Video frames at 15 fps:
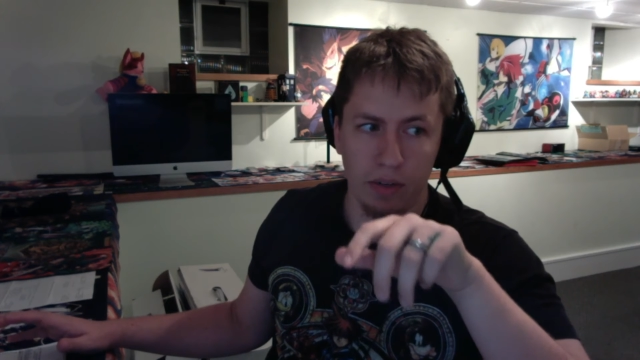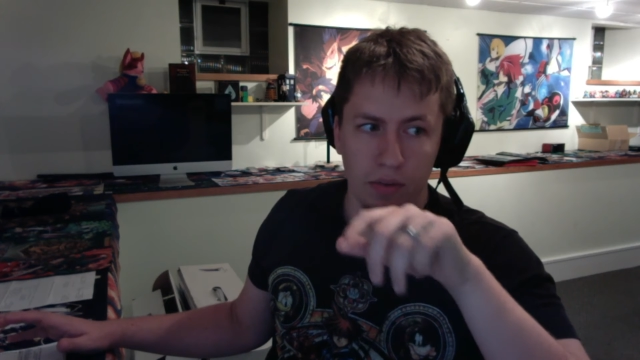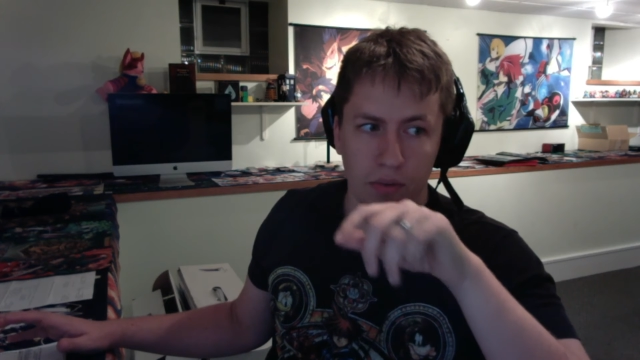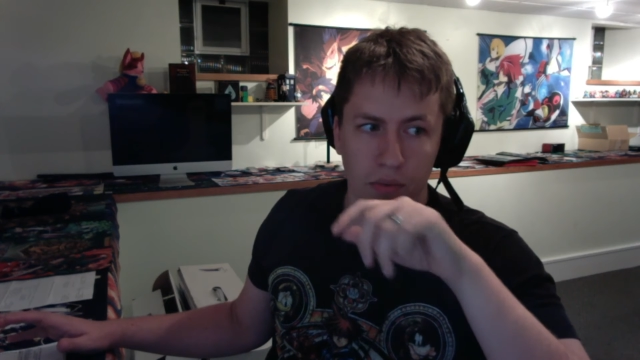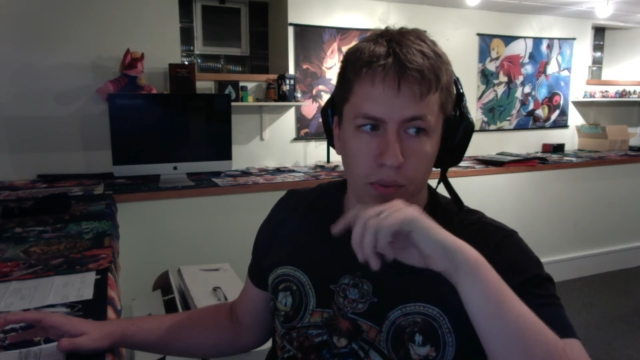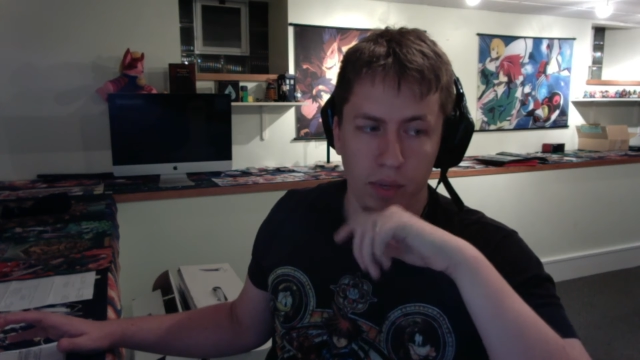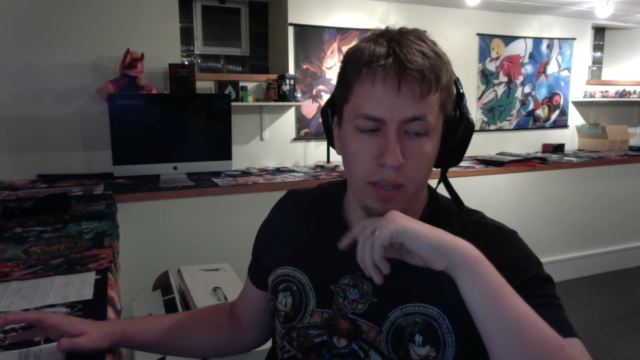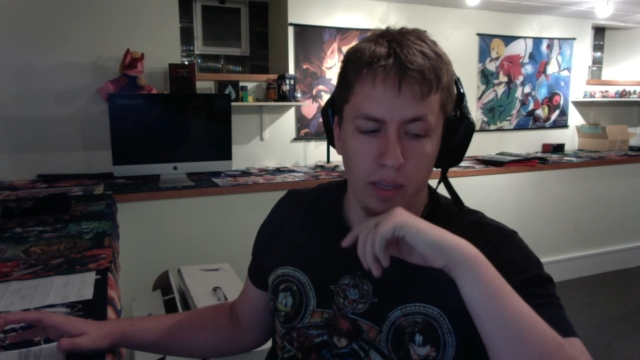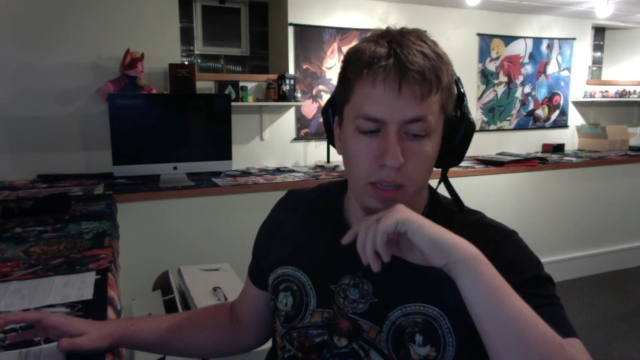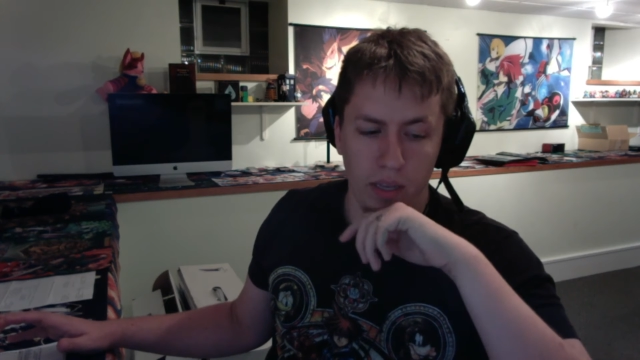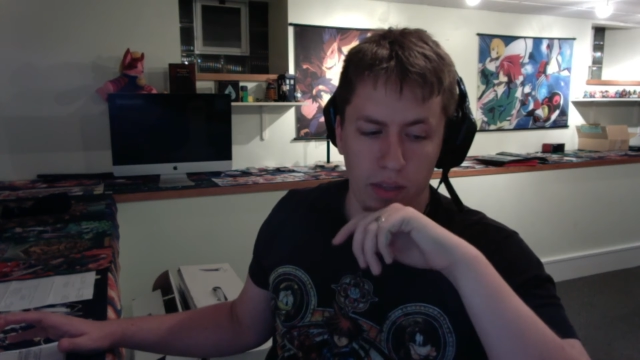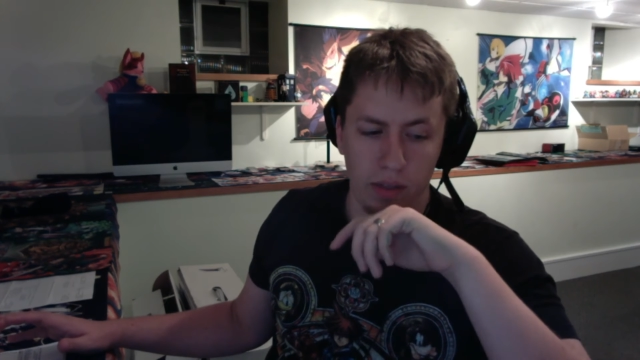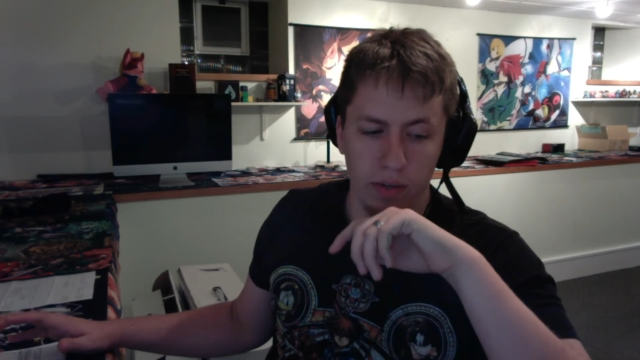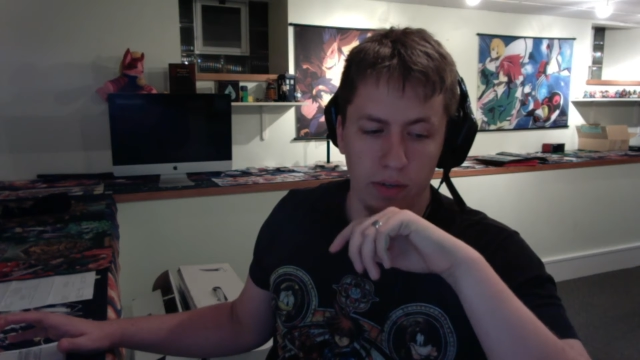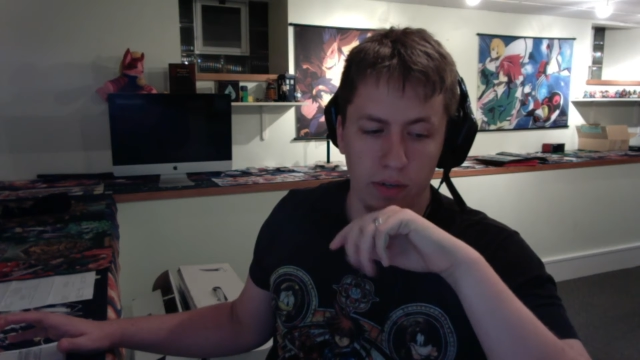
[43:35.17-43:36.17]
with
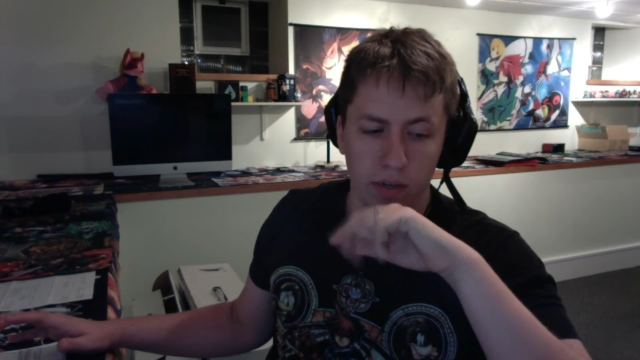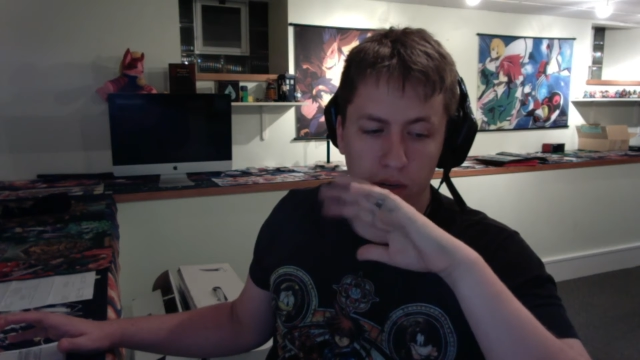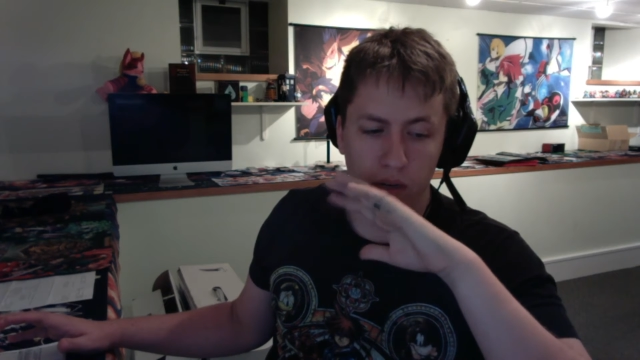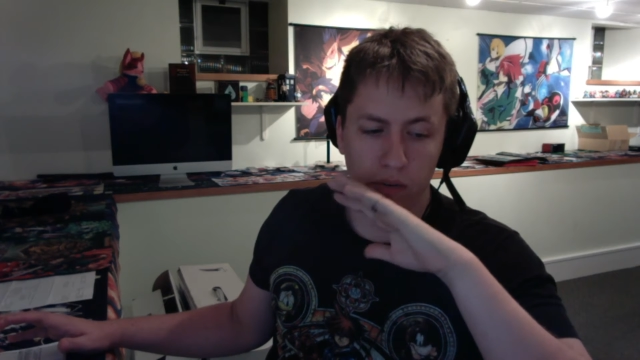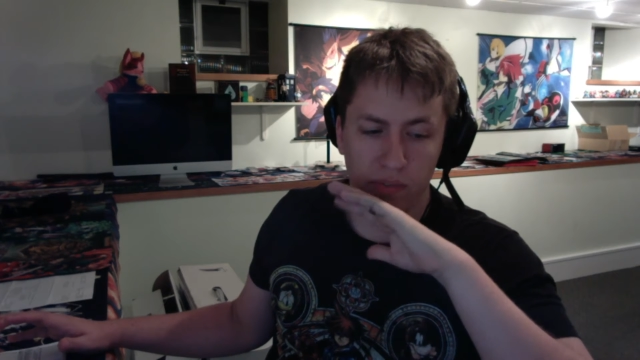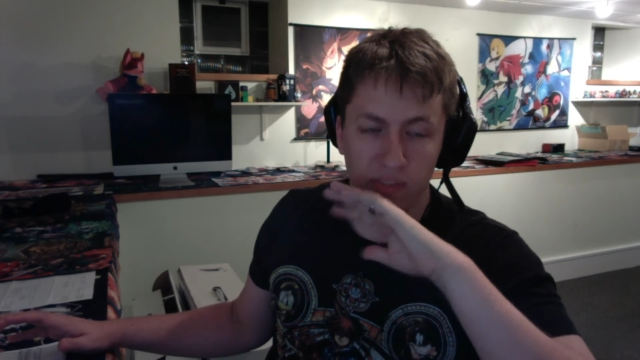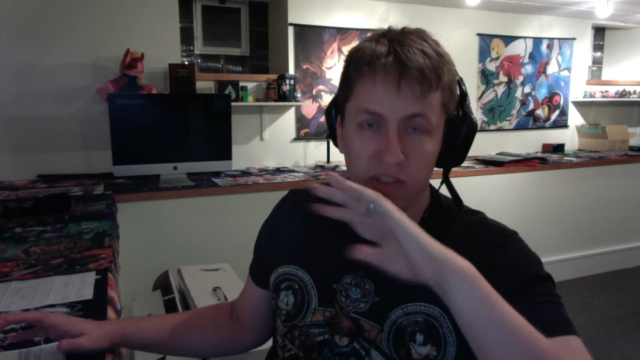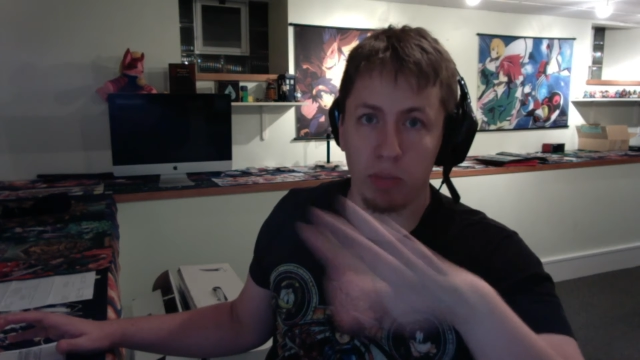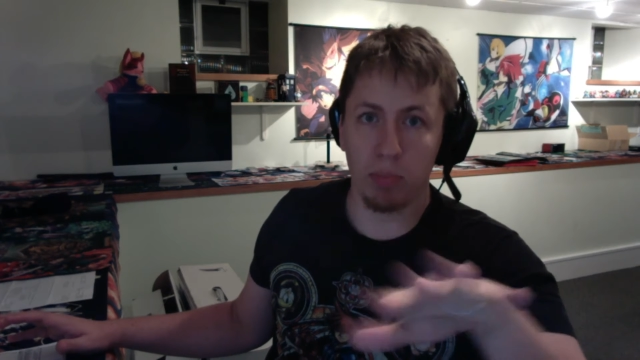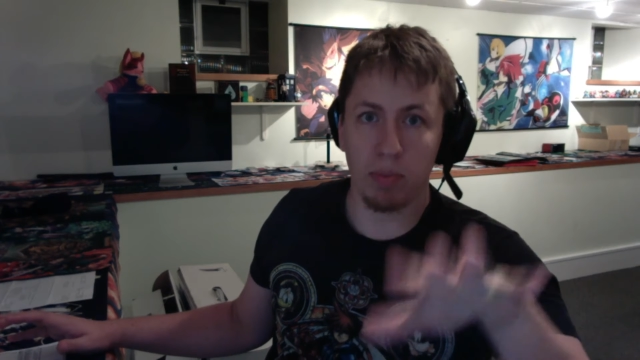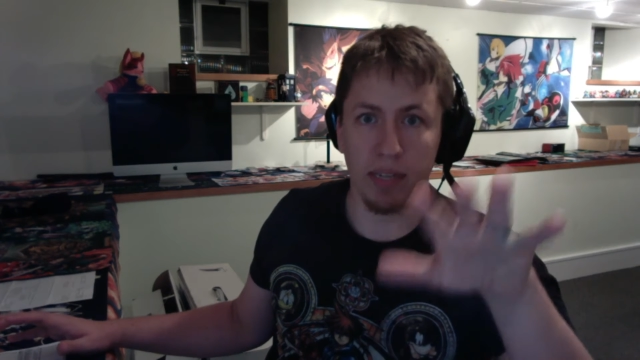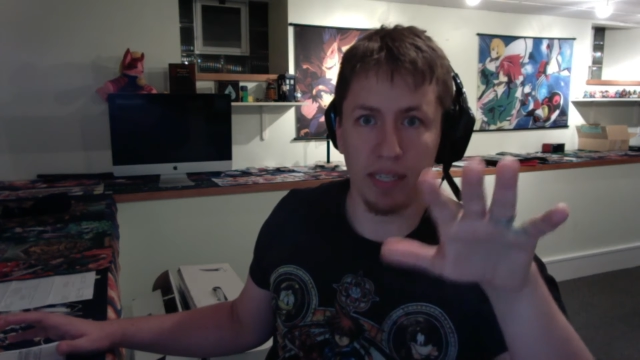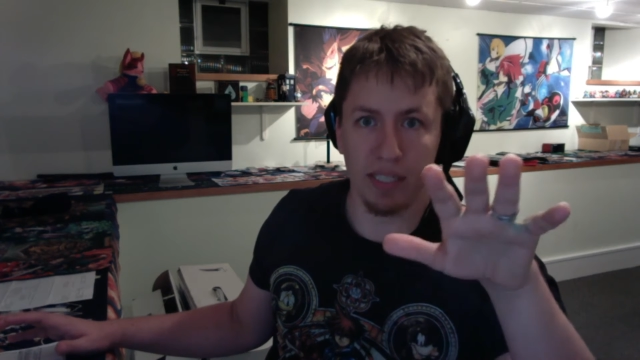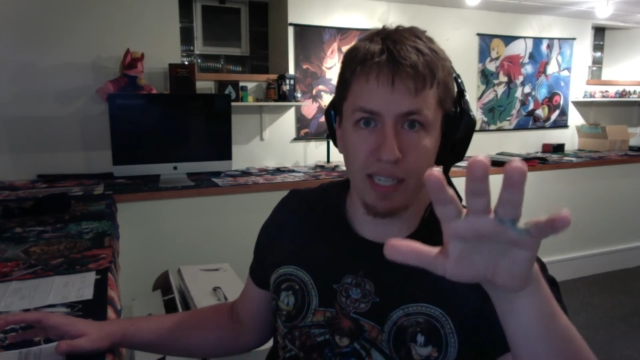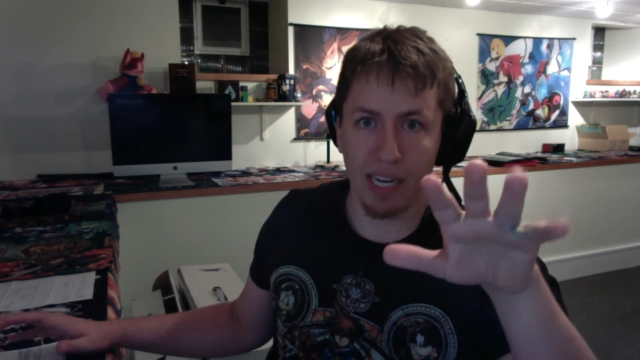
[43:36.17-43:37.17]
either a full play
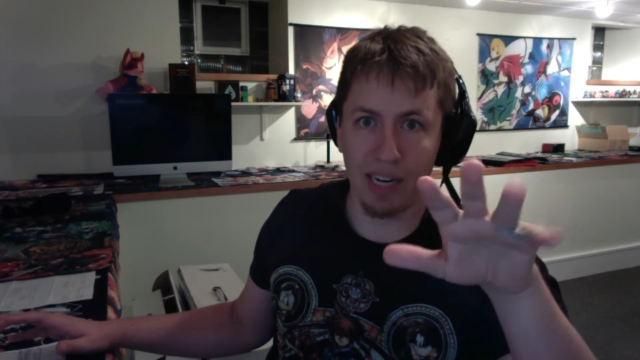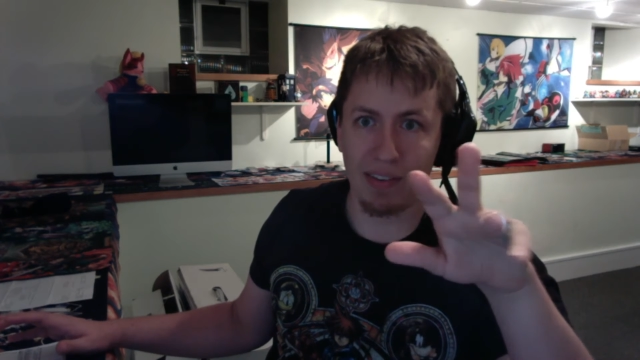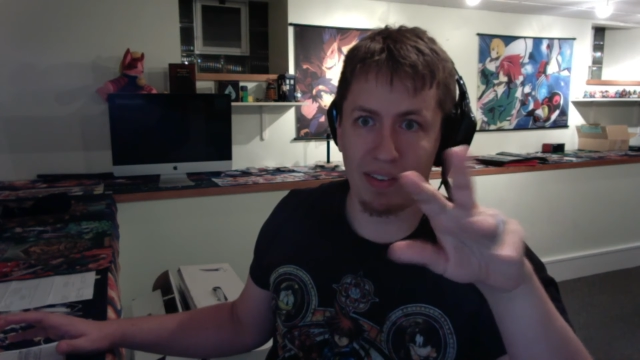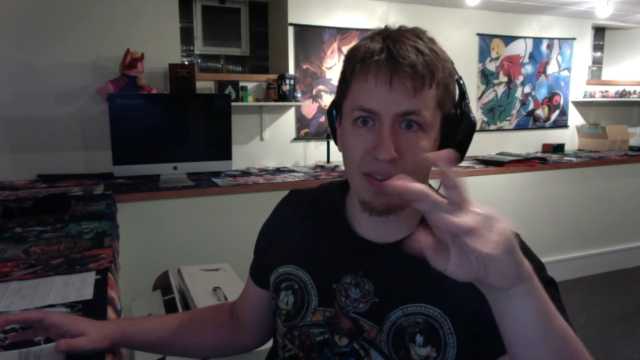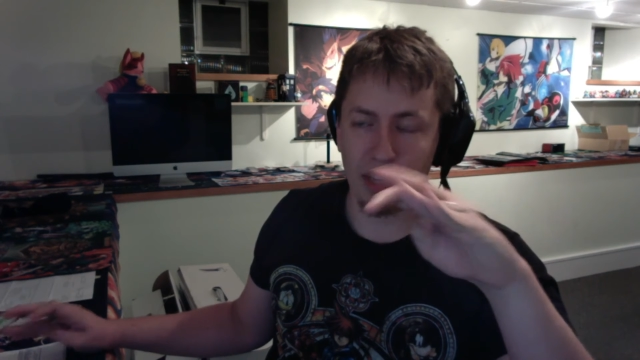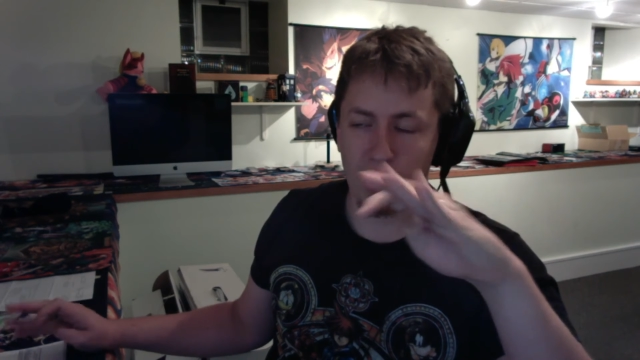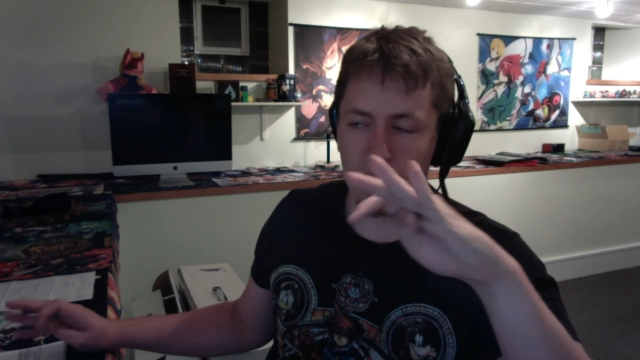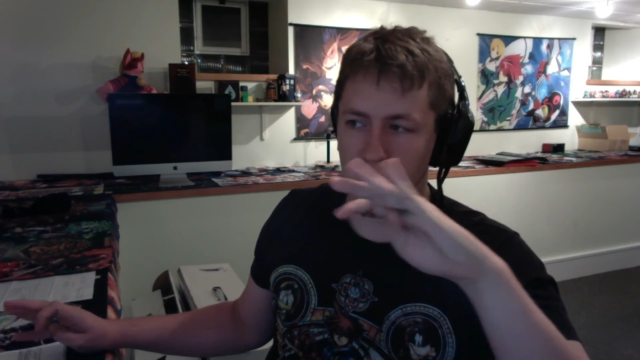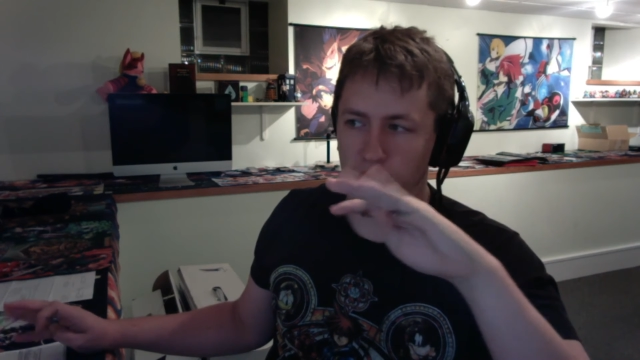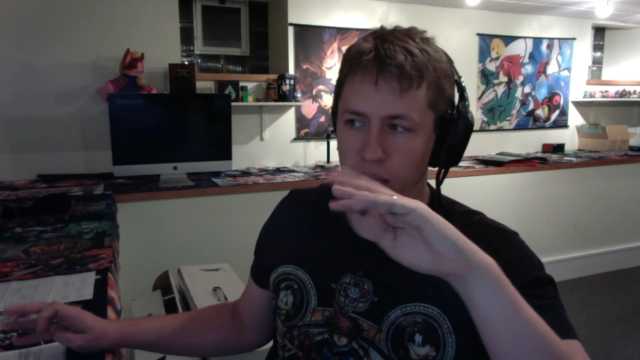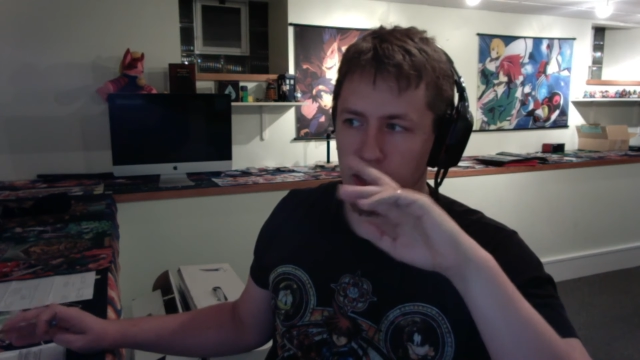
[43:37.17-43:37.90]
set of everything,